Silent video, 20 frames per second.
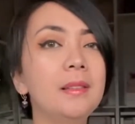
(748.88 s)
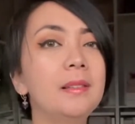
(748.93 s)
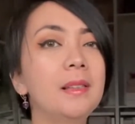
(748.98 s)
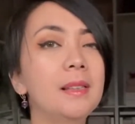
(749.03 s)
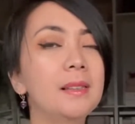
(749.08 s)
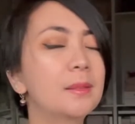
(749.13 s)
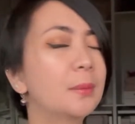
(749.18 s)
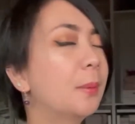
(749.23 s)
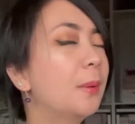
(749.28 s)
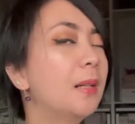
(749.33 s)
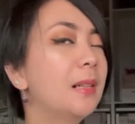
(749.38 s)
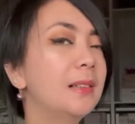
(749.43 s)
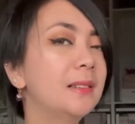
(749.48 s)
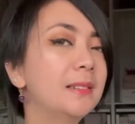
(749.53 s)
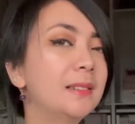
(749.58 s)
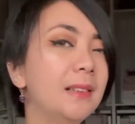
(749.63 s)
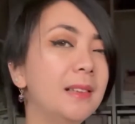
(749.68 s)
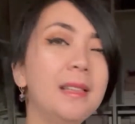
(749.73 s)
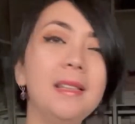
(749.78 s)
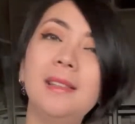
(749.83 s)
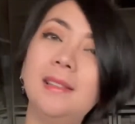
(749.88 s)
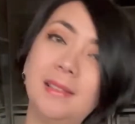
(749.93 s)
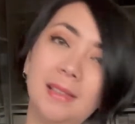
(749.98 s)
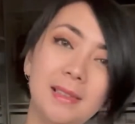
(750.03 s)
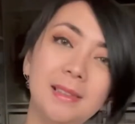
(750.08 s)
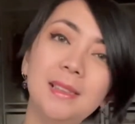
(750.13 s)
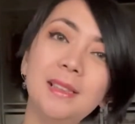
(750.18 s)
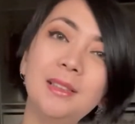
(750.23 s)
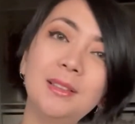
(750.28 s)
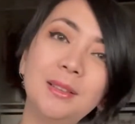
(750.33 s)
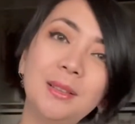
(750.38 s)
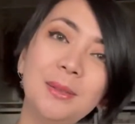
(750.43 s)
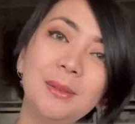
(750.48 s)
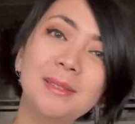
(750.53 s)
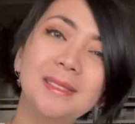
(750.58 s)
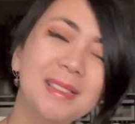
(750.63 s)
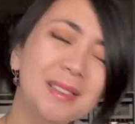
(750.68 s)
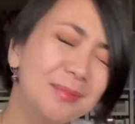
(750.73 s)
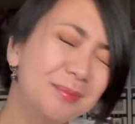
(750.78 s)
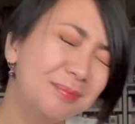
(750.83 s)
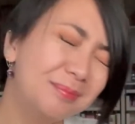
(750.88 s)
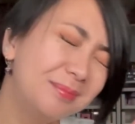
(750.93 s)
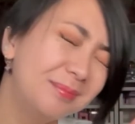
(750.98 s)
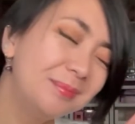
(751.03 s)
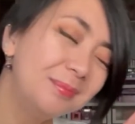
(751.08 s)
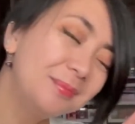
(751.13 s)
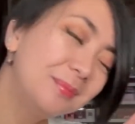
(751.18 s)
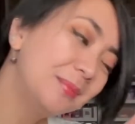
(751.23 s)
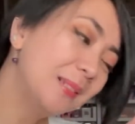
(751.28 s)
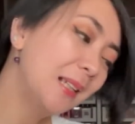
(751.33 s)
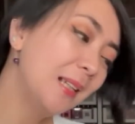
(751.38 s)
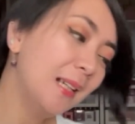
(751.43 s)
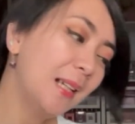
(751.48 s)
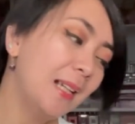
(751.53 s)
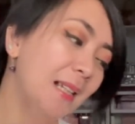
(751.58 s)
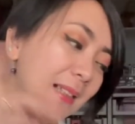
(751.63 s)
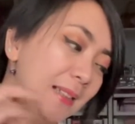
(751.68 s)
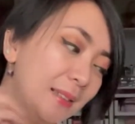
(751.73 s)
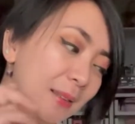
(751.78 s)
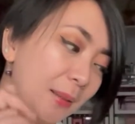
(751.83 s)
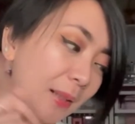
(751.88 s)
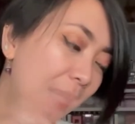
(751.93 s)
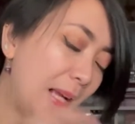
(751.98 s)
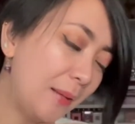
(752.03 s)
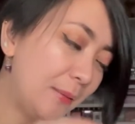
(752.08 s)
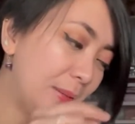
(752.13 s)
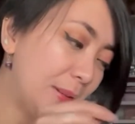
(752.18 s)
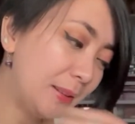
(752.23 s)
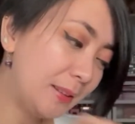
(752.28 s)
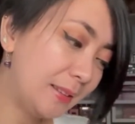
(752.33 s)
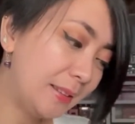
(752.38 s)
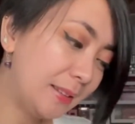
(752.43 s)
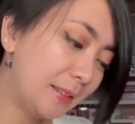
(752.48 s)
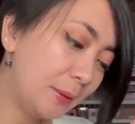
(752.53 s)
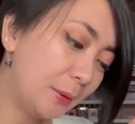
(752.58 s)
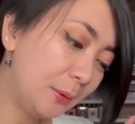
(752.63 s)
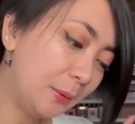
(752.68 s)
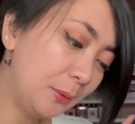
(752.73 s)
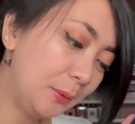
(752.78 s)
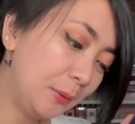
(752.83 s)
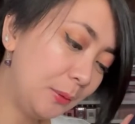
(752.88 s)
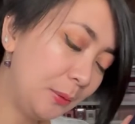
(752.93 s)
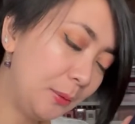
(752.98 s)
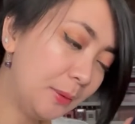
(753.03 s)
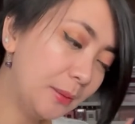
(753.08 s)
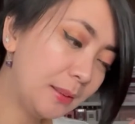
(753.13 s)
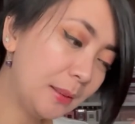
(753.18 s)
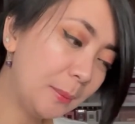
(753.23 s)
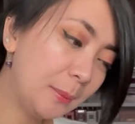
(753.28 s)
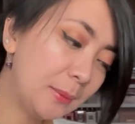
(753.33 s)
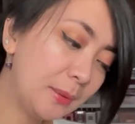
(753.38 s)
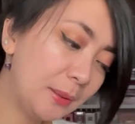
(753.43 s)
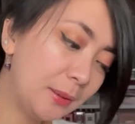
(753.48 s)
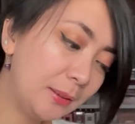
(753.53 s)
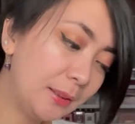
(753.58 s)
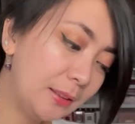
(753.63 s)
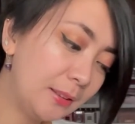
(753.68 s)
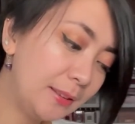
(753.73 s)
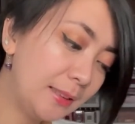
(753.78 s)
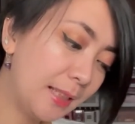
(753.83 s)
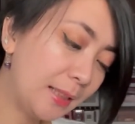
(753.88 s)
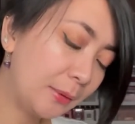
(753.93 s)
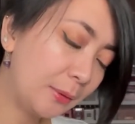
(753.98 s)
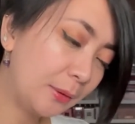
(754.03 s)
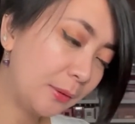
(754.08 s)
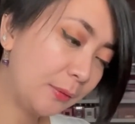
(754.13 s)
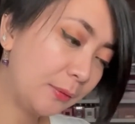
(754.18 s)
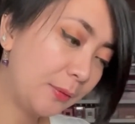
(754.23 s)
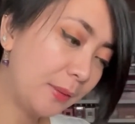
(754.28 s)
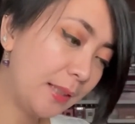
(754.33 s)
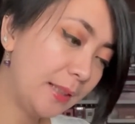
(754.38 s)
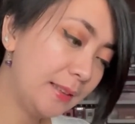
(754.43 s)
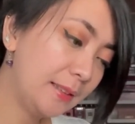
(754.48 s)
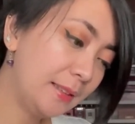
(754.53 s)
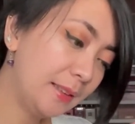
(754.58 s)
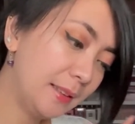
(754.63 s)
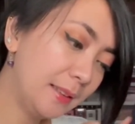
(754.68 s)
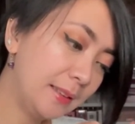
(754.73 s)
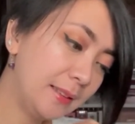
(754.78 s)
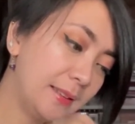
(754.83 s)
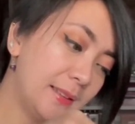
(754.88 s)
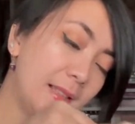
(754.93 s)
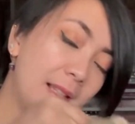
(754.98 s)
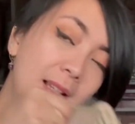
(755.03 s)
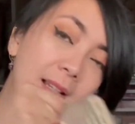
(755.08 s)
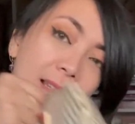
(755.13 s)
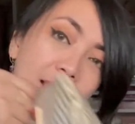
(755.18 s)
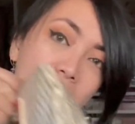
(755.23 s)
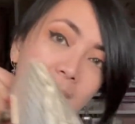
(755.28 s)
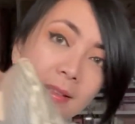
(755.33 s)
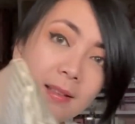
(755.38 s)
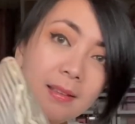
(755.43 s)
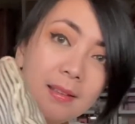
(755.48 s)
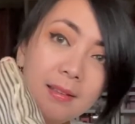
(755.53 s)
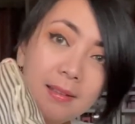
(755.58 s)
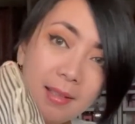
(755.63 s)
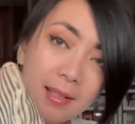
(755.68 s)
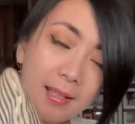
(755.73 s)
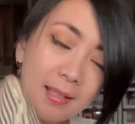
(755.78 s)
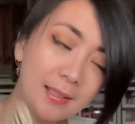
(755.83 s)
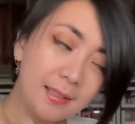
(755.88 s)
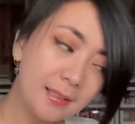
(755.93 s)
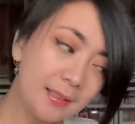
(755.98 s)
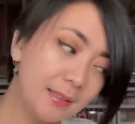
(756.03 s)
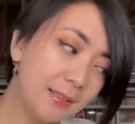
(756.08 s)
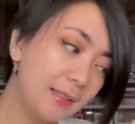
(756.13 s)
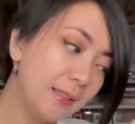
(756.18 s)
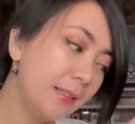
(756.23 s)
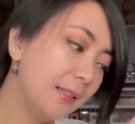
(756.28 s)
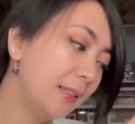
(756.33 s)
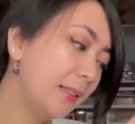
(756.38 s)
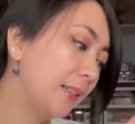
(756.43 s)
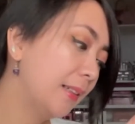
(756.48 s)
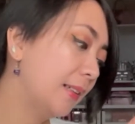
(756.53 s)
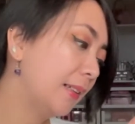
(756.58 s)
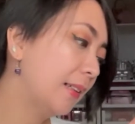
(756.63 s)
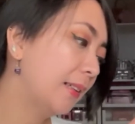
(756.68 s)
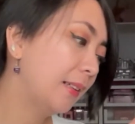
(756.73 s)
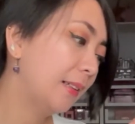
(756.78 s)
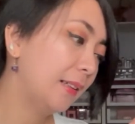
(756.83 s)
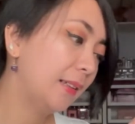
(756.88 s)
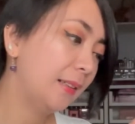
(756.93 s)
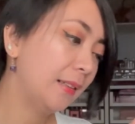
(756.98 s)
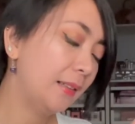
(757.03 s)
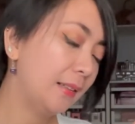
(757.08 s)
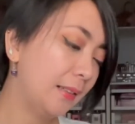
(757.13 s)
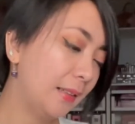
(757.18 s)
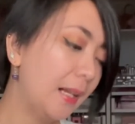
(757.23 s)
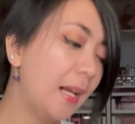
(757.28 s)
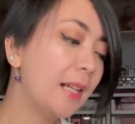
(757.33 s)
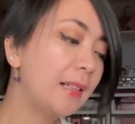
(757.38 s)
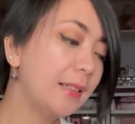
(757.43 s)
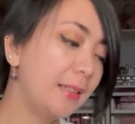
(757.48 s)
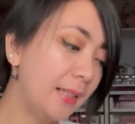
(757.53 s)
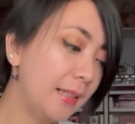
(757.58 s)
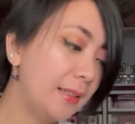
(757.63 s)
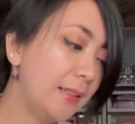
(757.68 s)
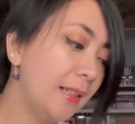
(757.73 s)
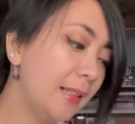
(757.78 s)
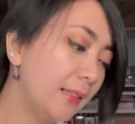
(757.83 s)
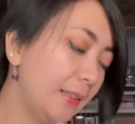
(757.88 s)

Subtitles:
guess what? It doesn't close. So I have to do some certain sacrifices. Then, again.